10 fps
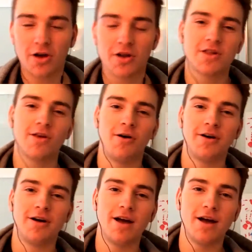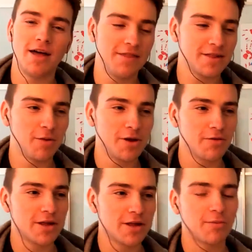song, and this is one of the
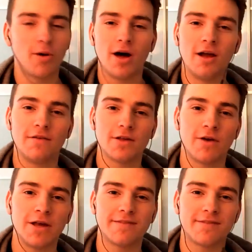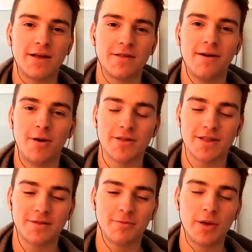reasons why I love us Rangers fans so much,
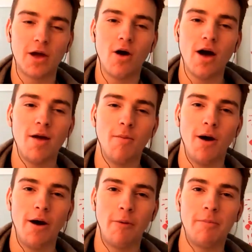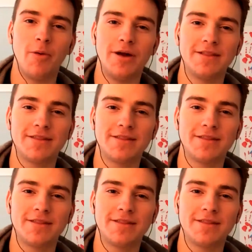is we got him at one point to